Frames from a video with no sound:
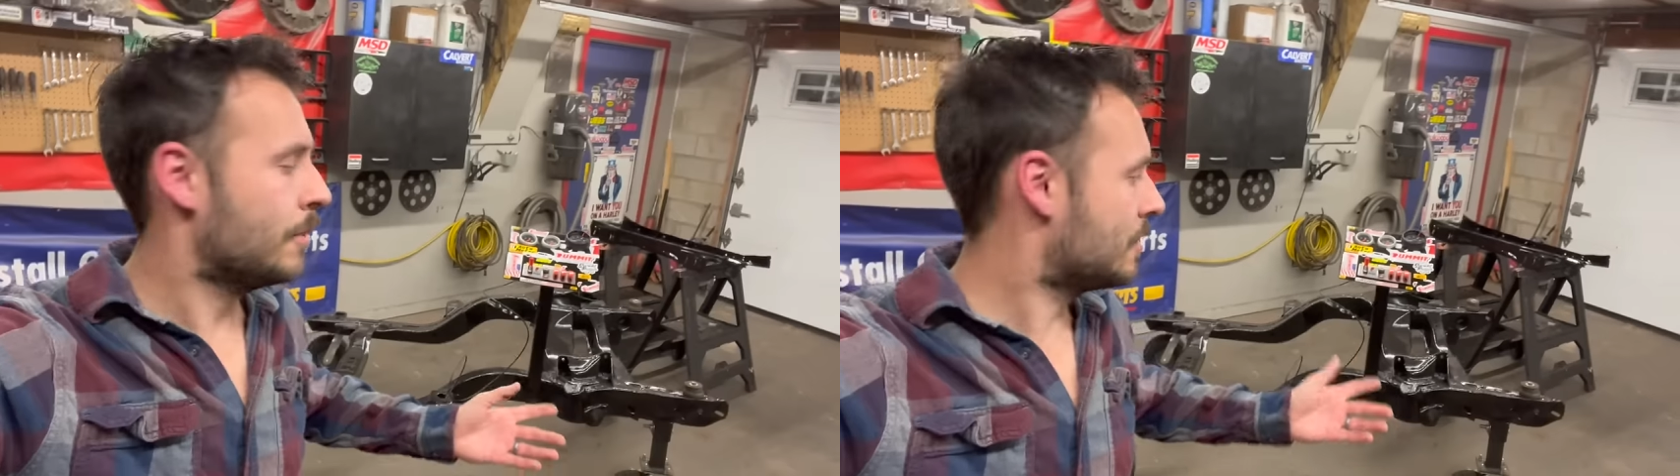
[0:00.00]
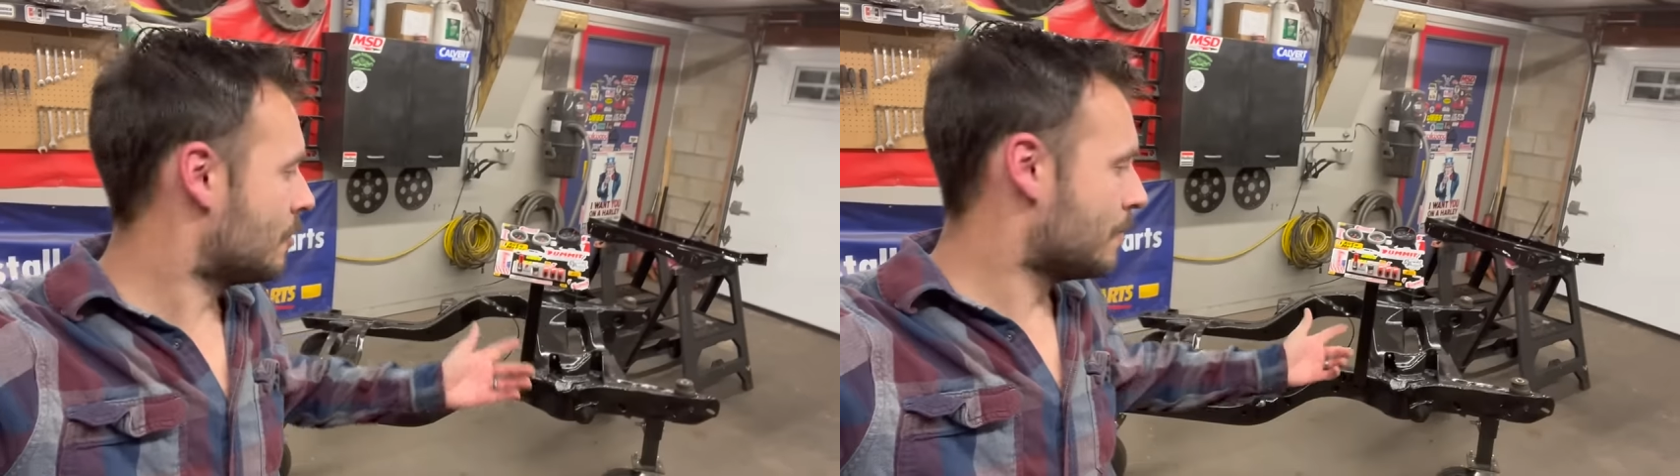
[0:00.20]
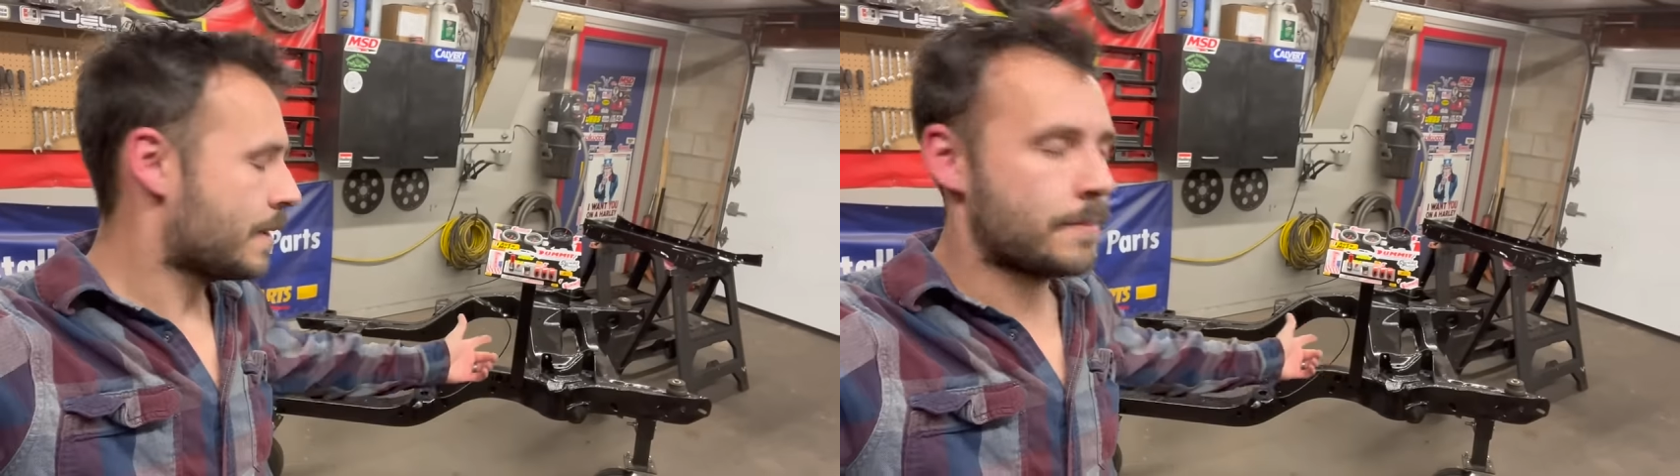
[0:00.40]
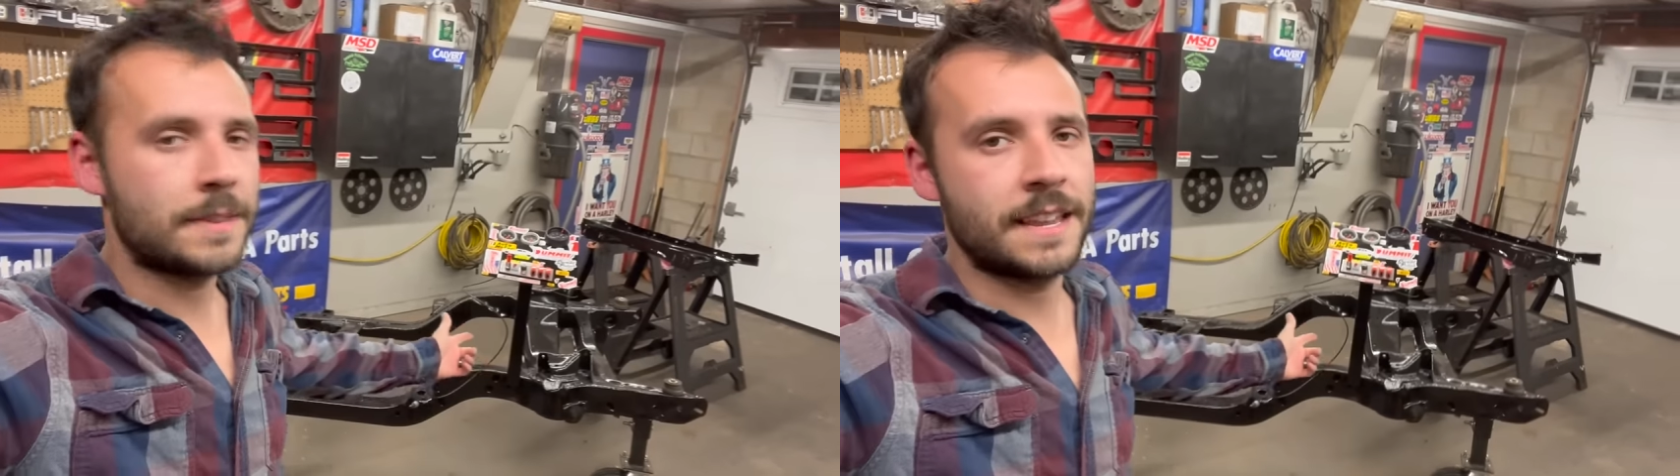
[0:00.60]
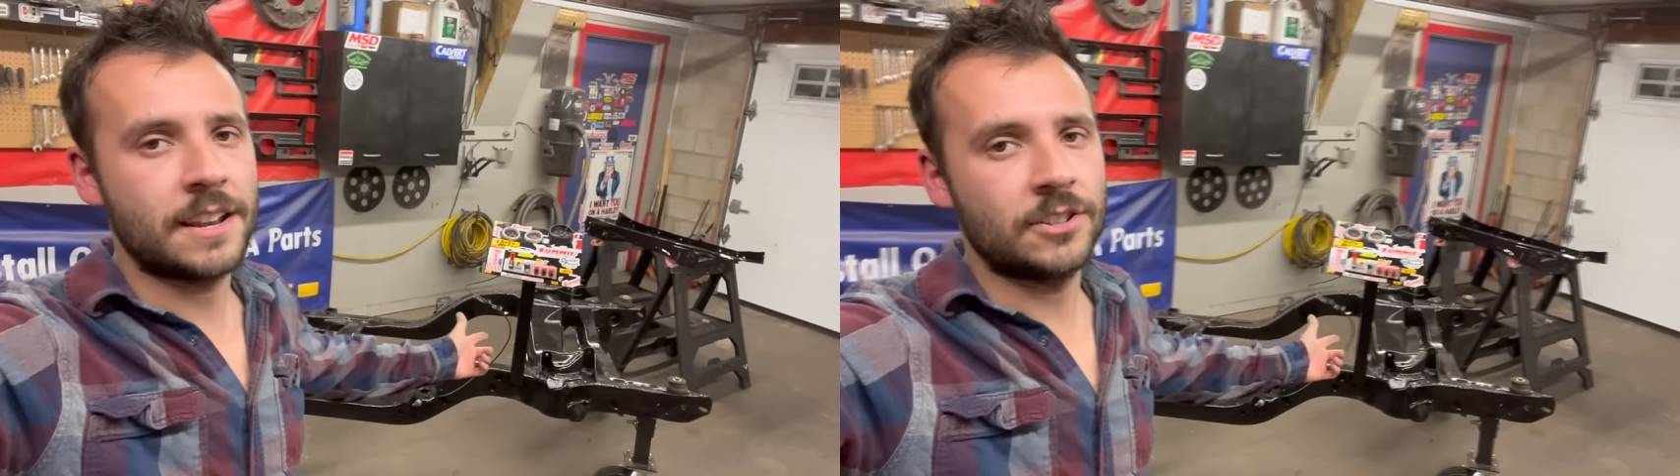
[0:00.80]
scooped up
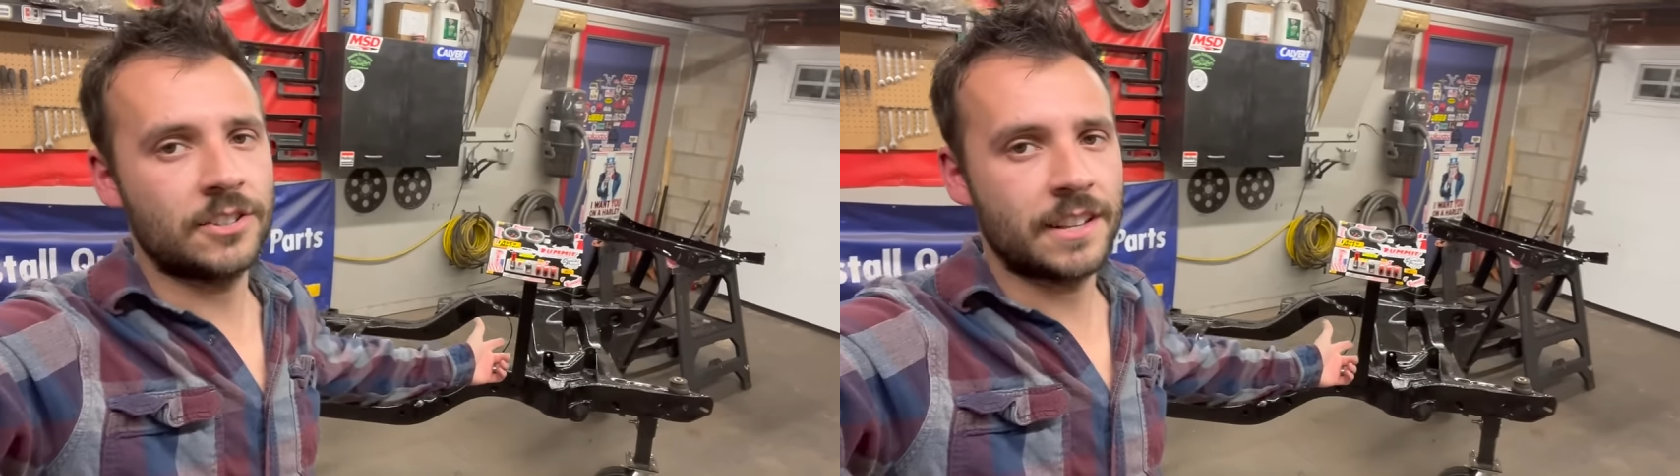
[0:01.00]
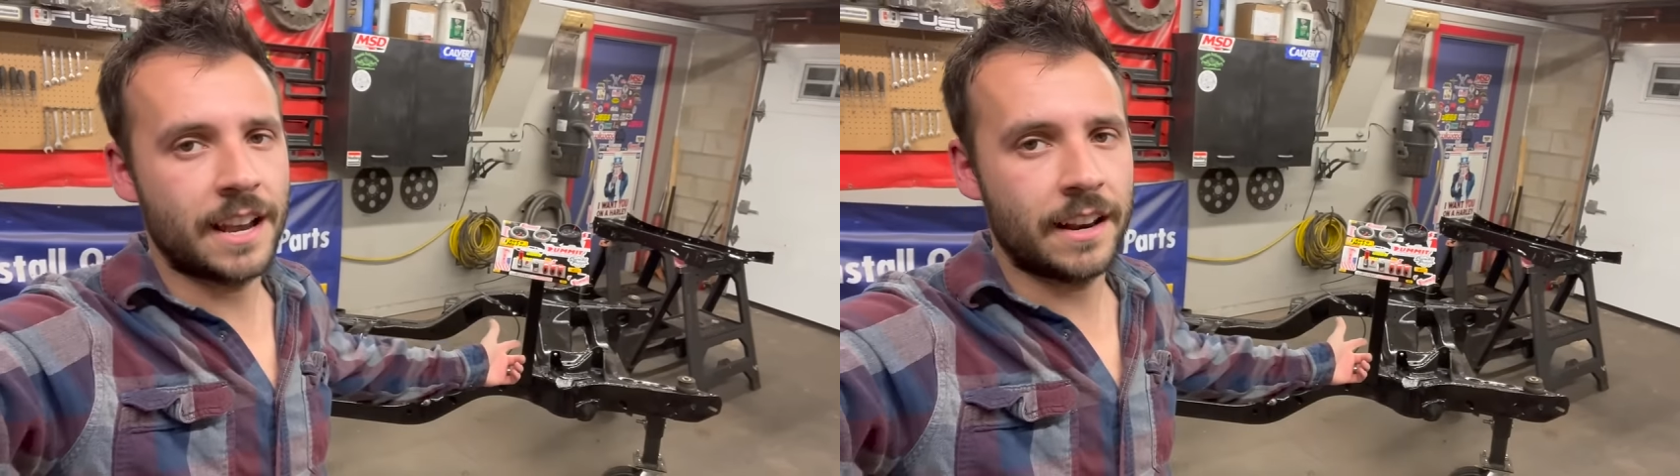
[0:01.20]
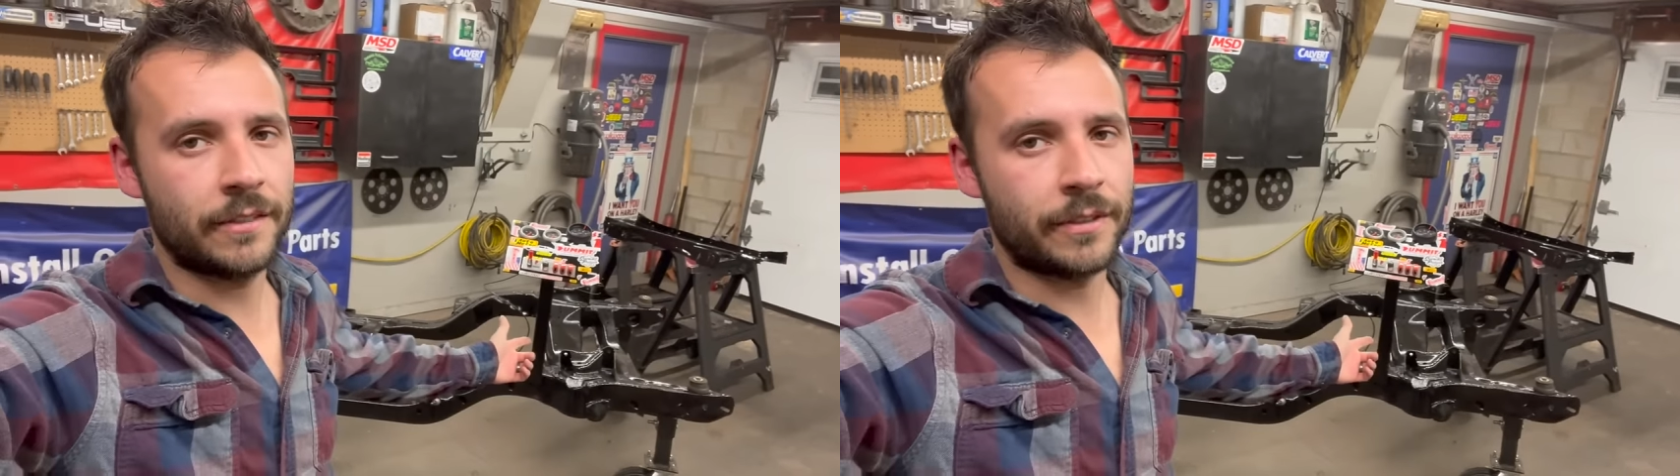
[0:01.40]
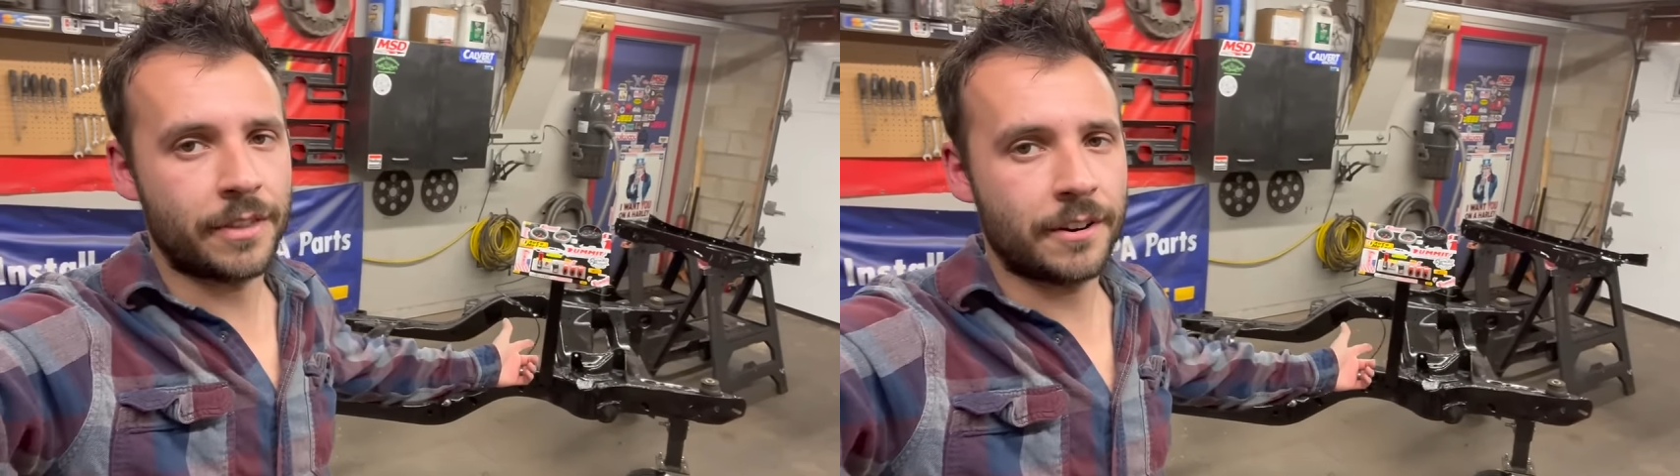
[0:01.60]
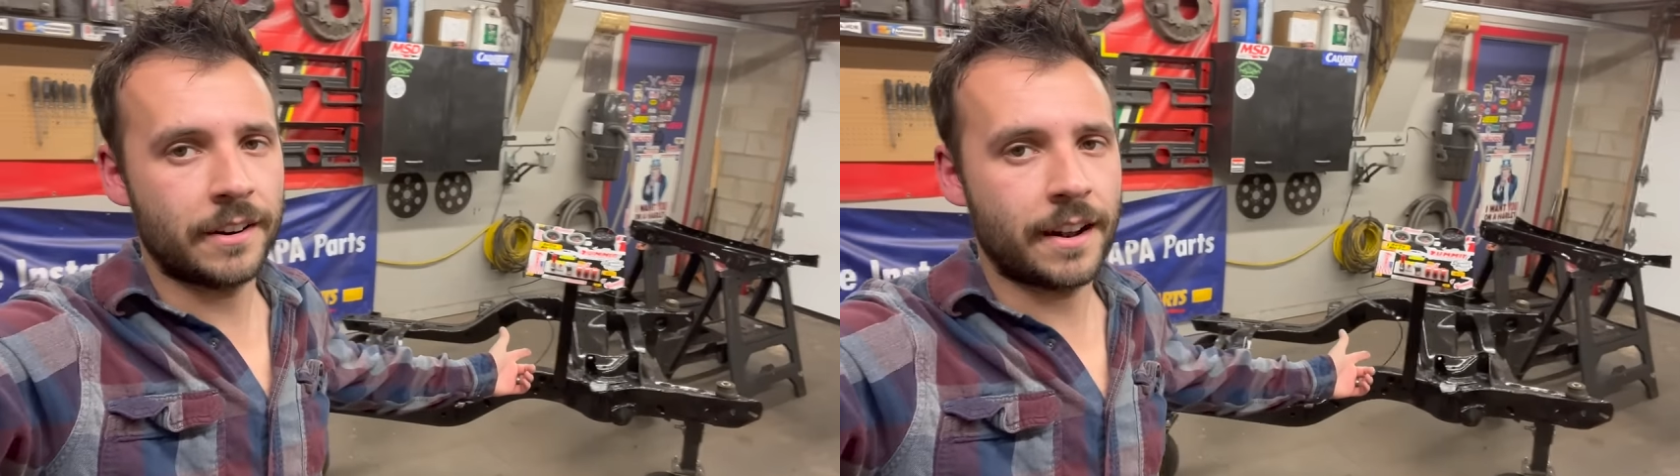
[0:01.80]
the engine stand for
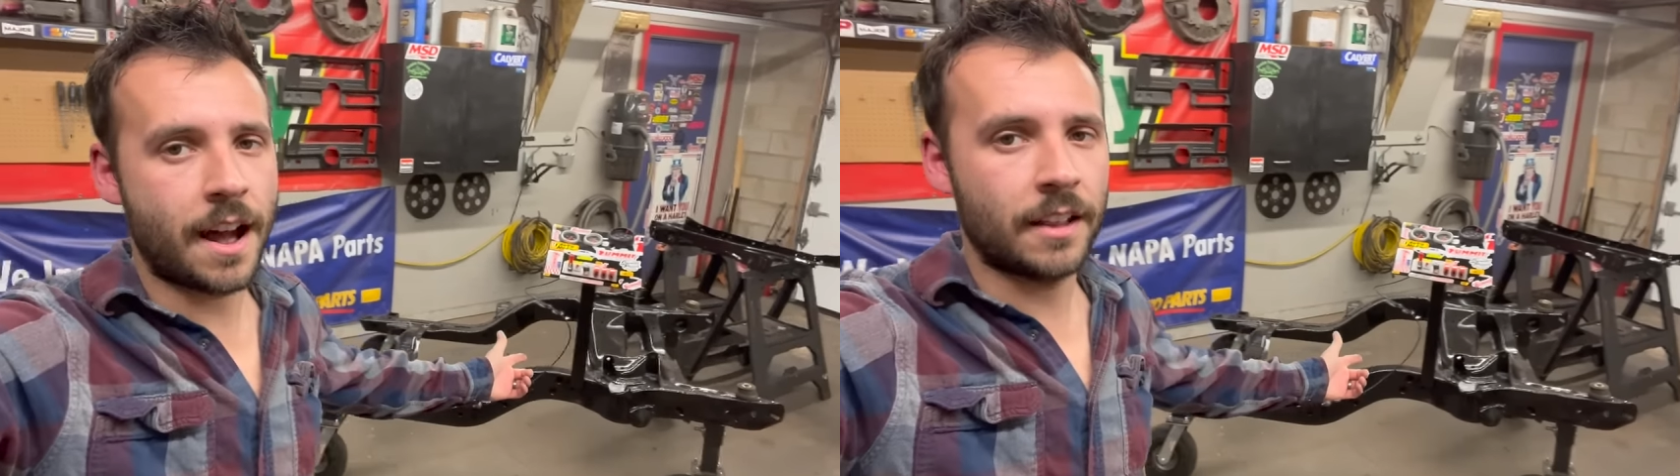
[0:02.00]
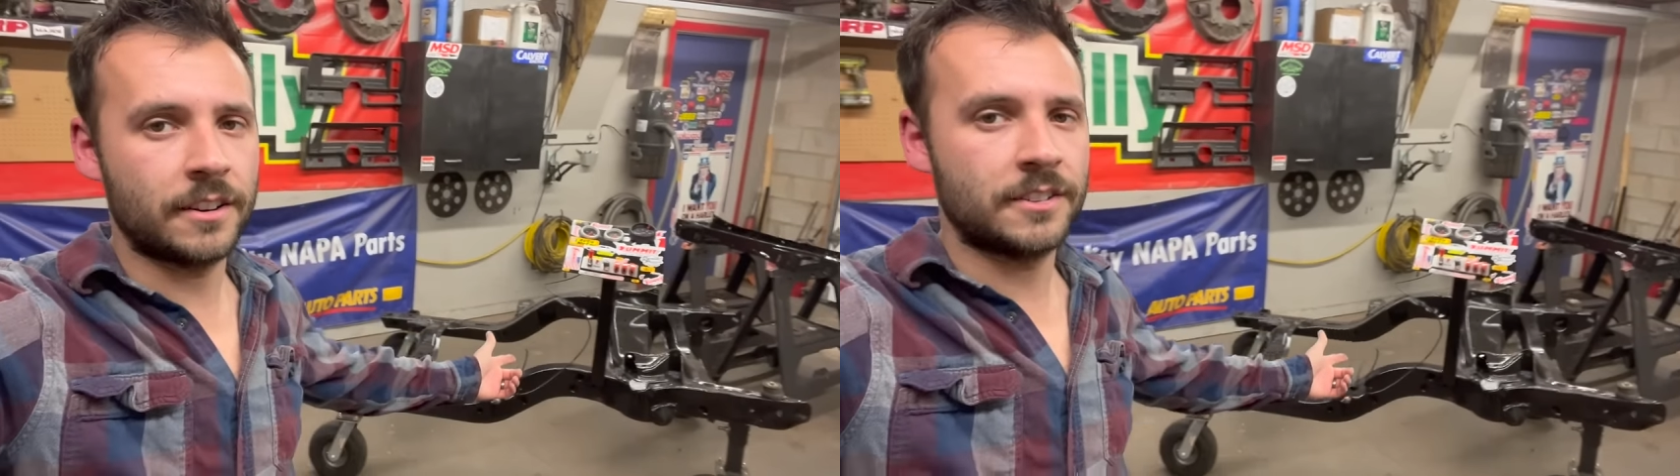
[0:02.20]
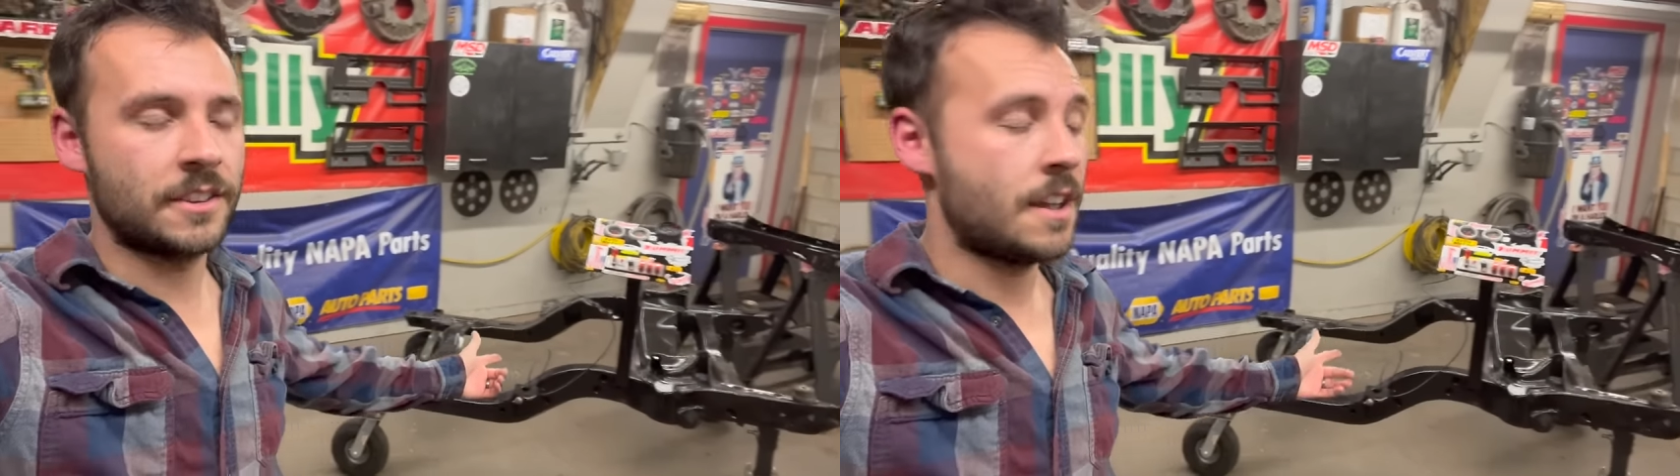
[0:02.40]
thirty dollars.